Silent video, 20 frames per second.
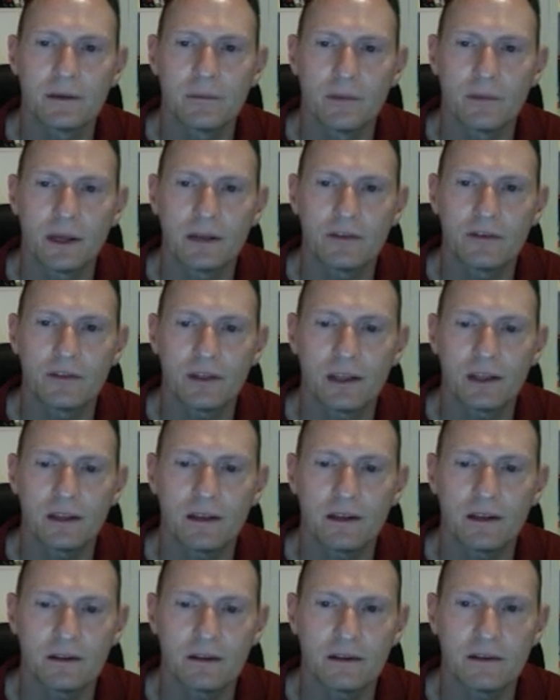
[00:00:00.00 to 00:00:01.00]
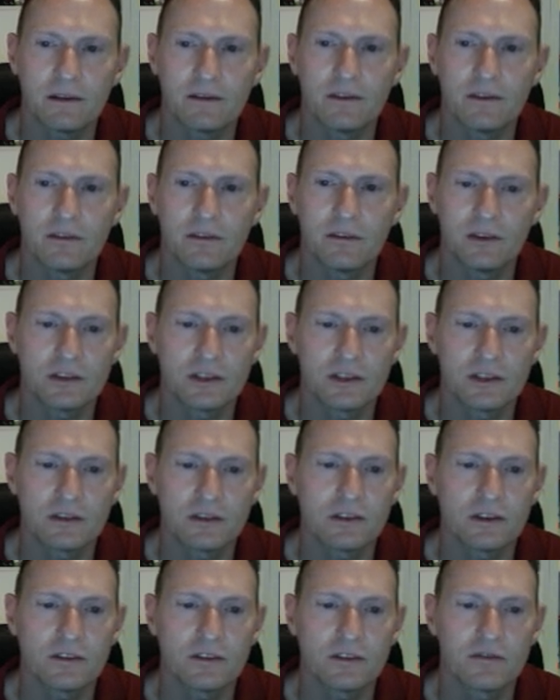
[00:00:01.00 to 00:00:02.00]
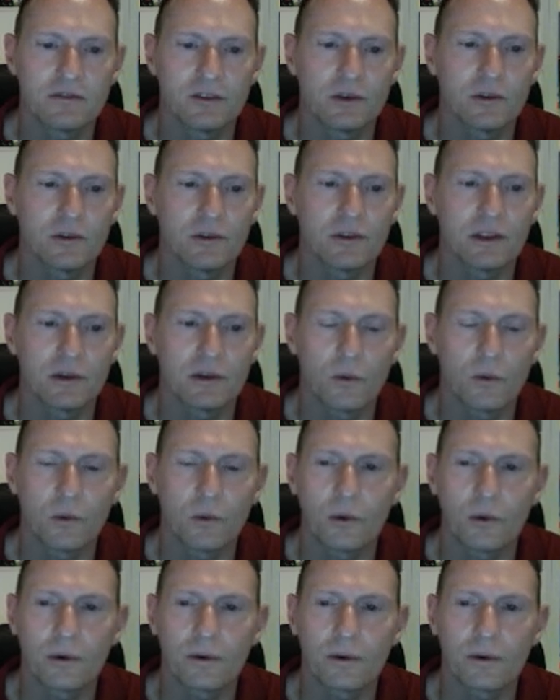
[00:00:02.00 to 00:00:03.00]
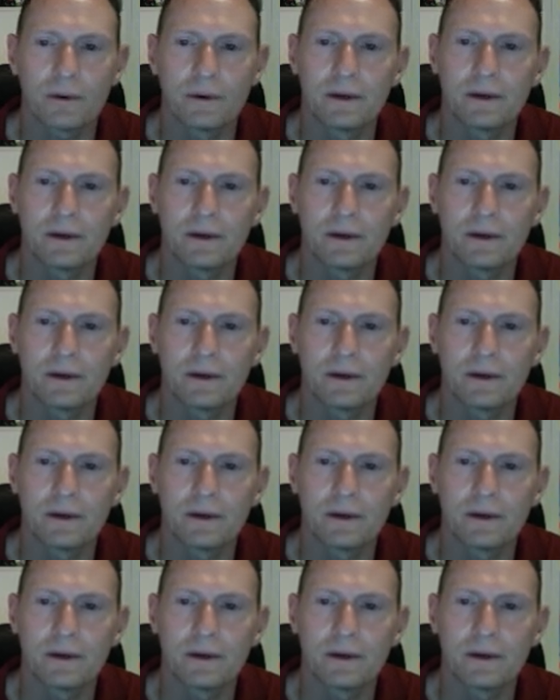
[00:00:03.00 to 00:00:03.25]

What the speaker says: makes the decision to fill the order,